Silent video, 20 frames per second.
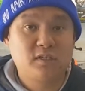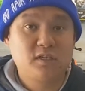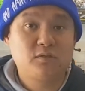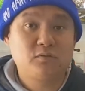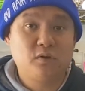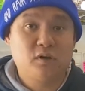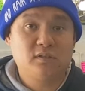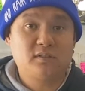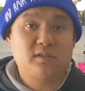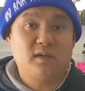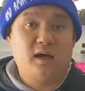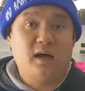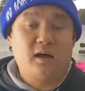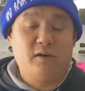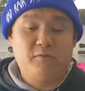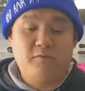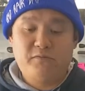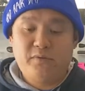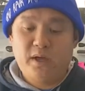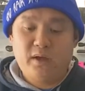These rods
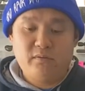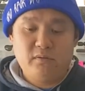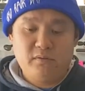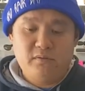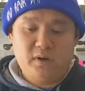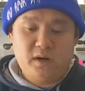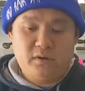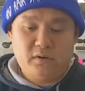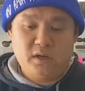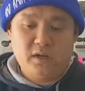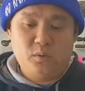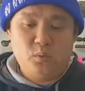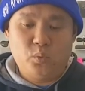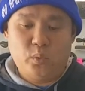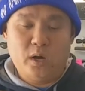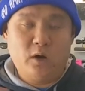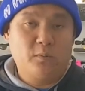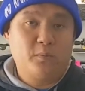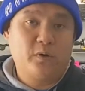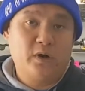are very, very
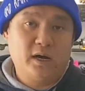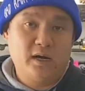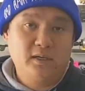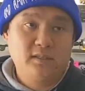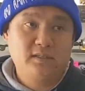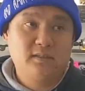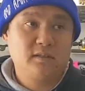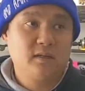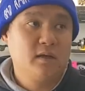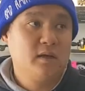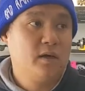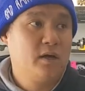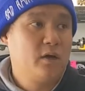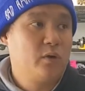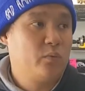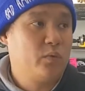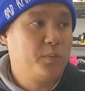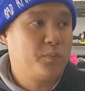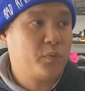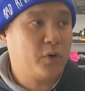well priced.
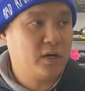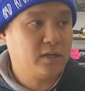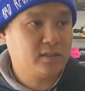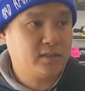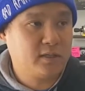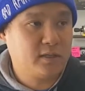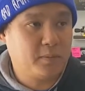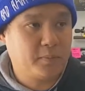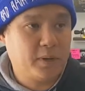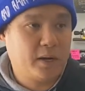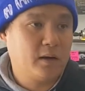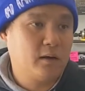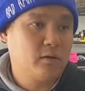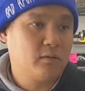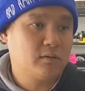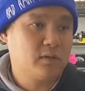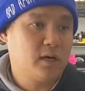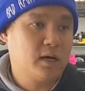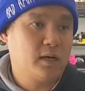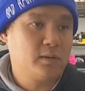We price it about